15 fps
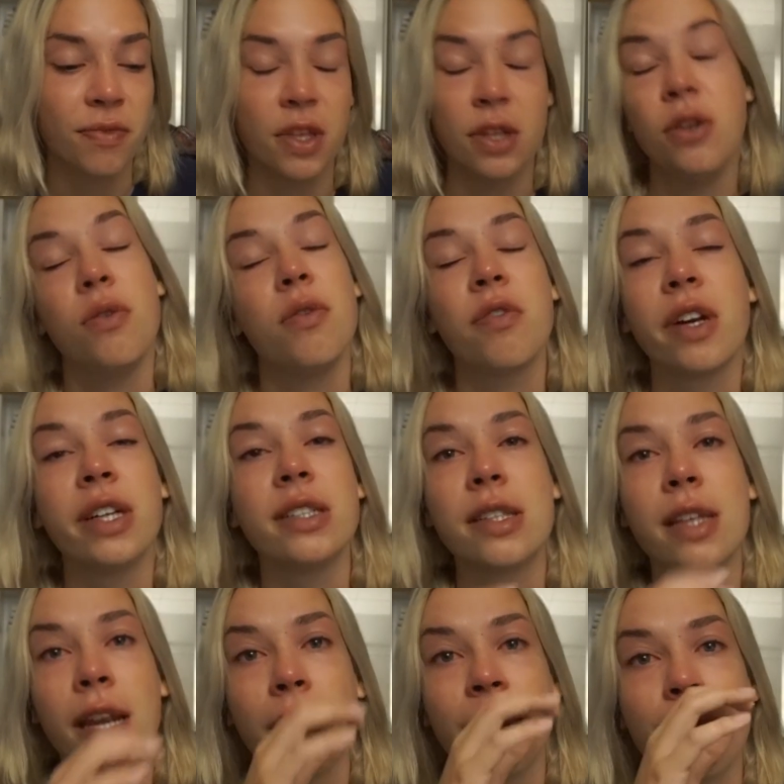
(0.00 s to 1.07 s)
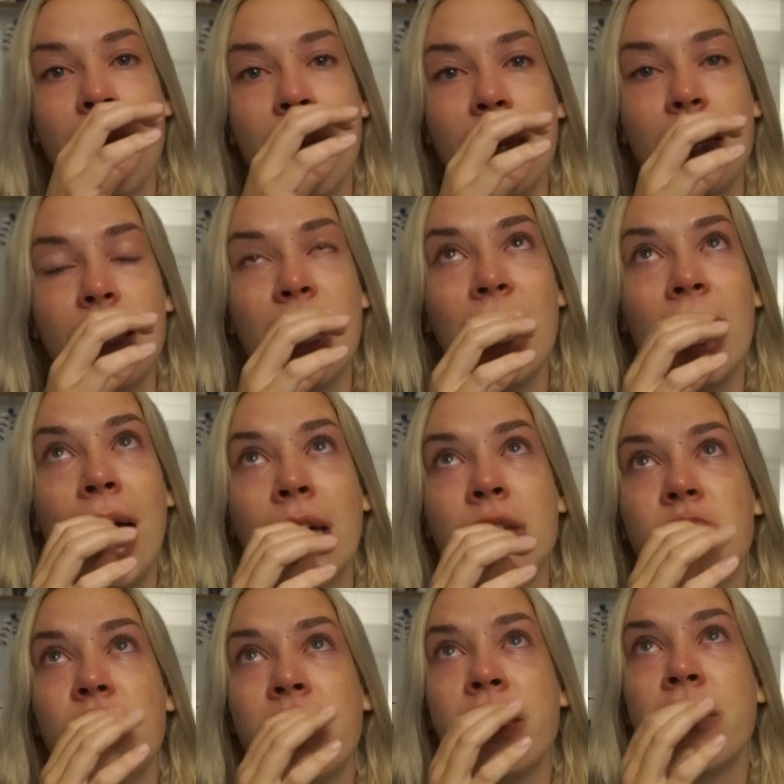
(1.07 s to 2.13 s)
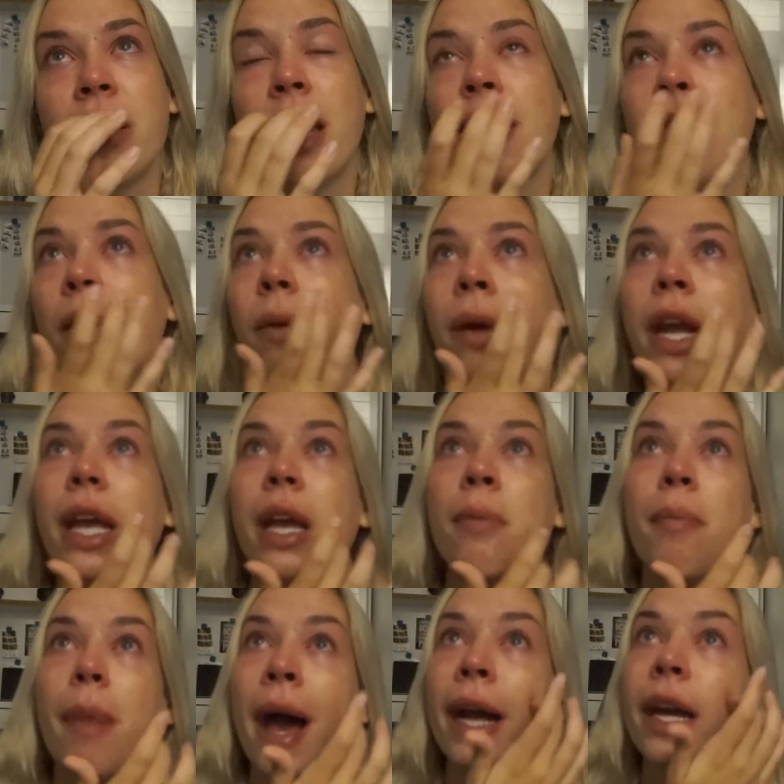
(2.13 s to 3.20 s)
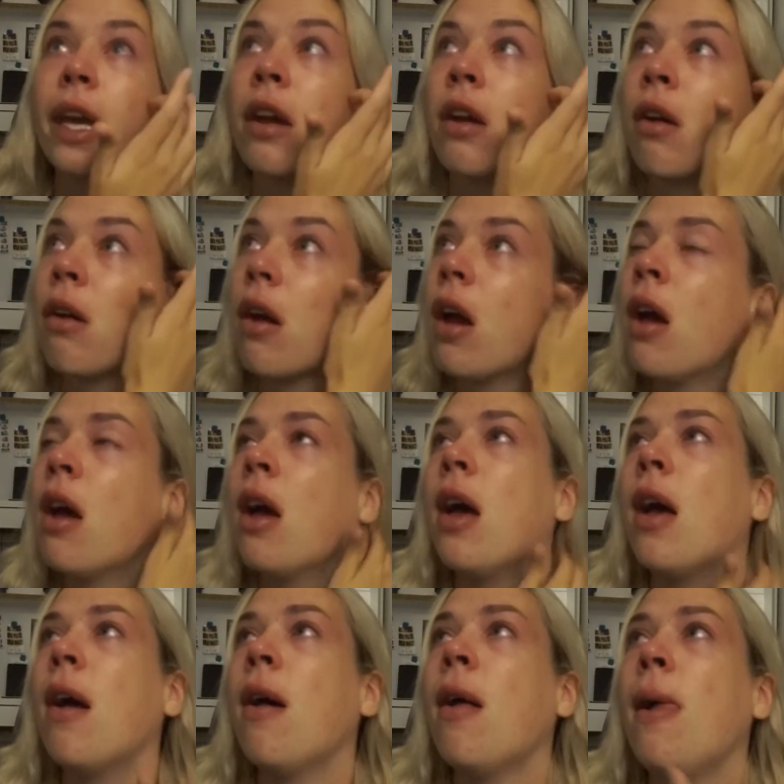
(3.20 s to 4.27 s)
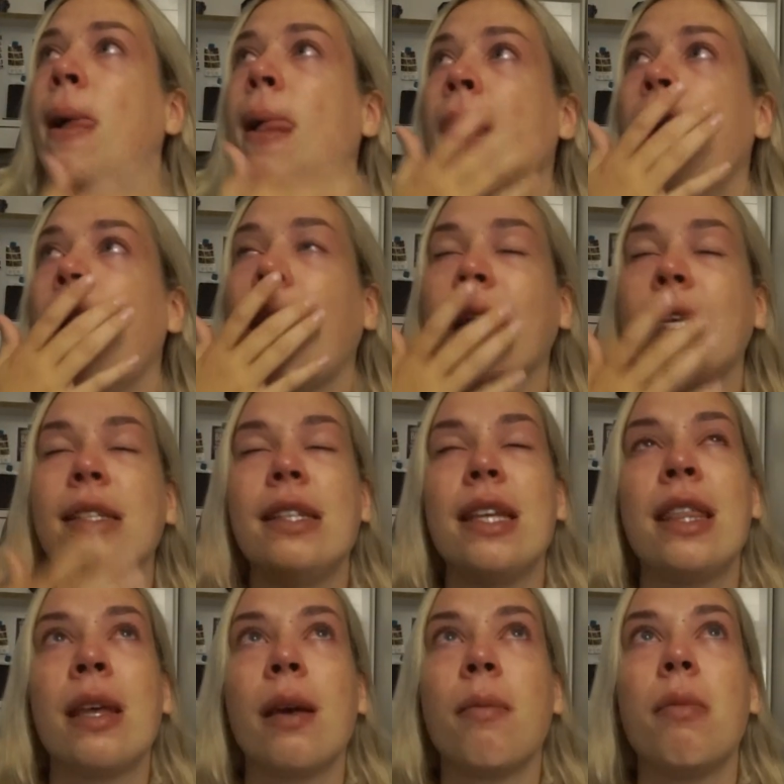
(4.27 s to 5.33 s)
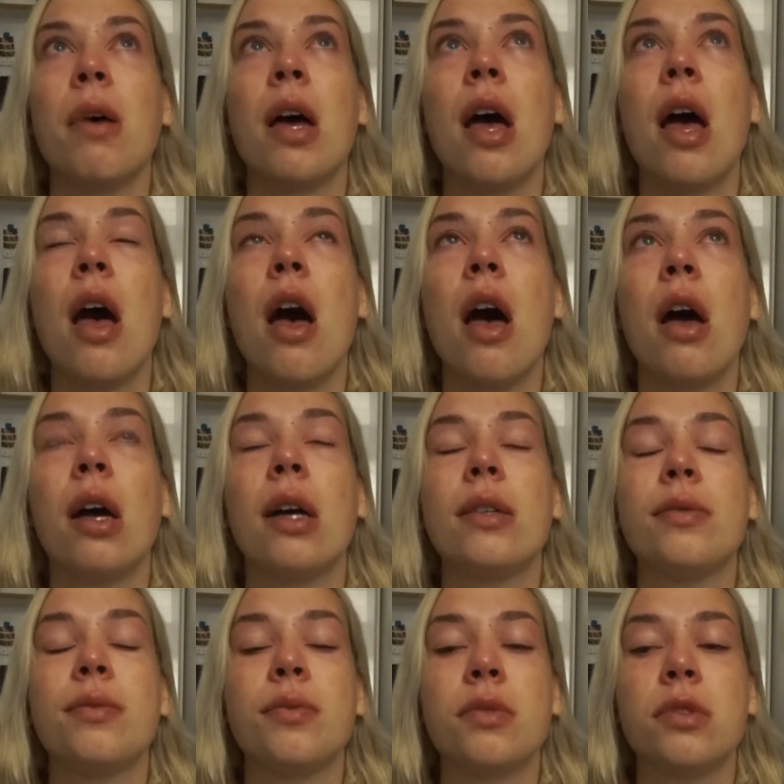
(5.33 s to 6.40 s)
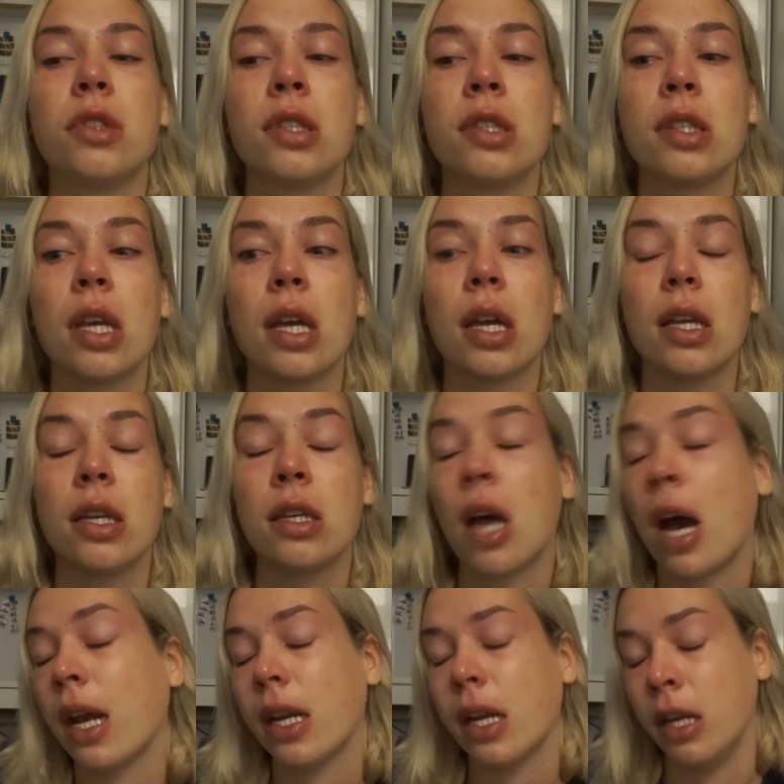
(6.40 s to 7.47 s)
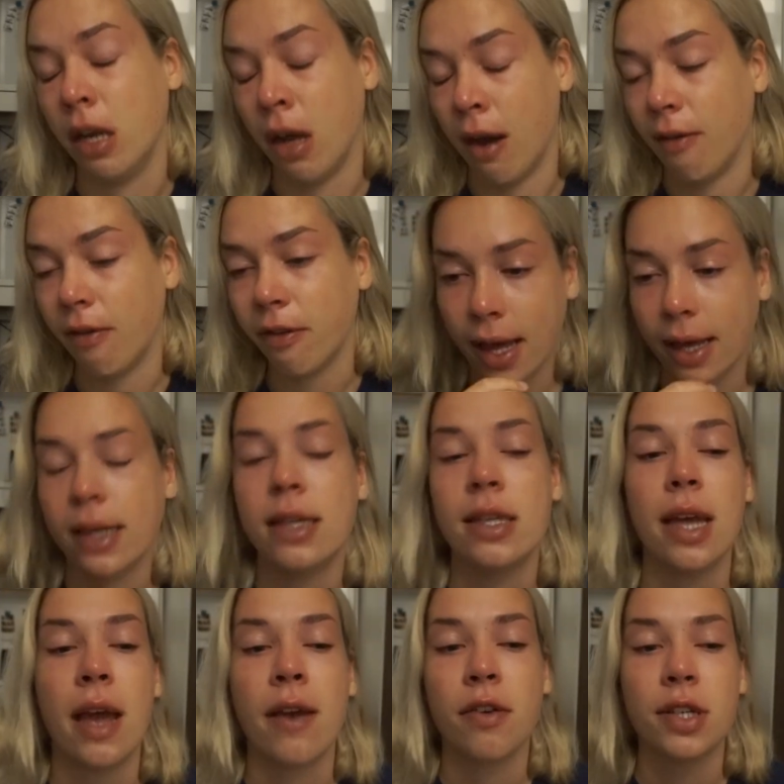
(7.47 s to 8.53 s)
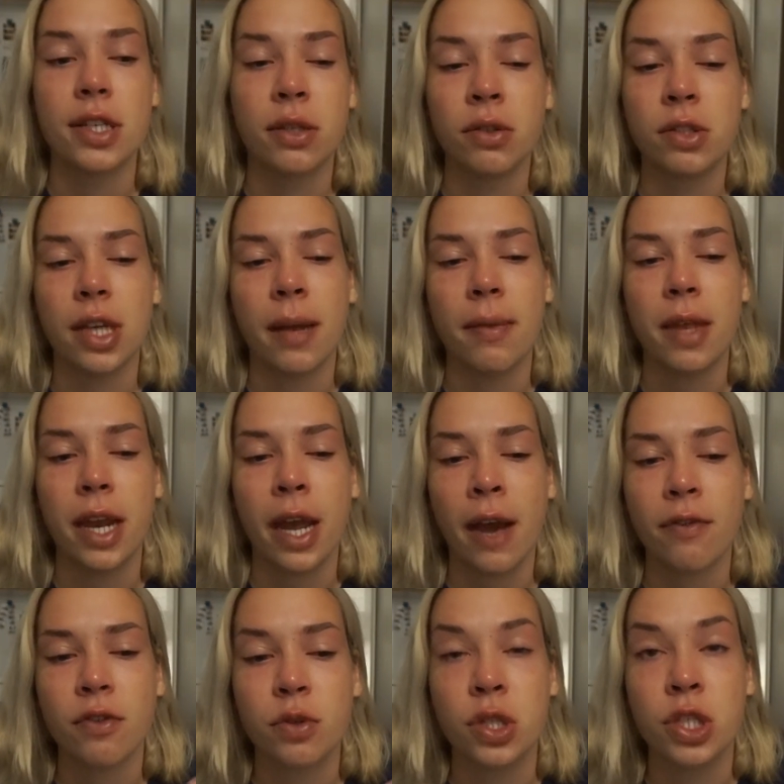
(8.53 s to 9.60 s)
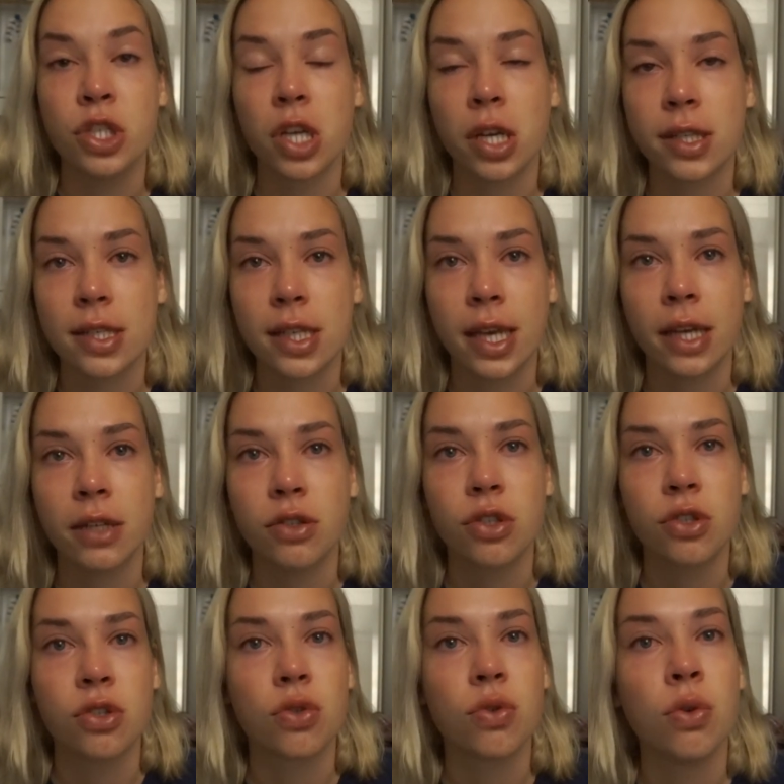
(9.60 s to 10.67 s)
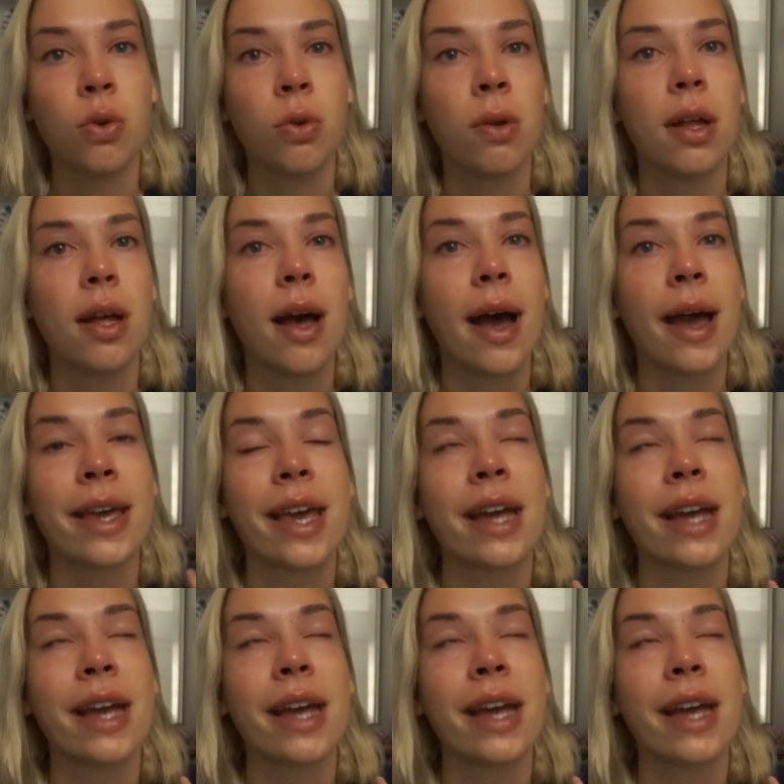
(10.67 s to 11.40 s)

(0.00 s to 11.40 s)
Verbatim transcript: the new friends that I've made in the last year, and then when I get back here, I see them just not enough. And every single time that I have to adjust again to school, I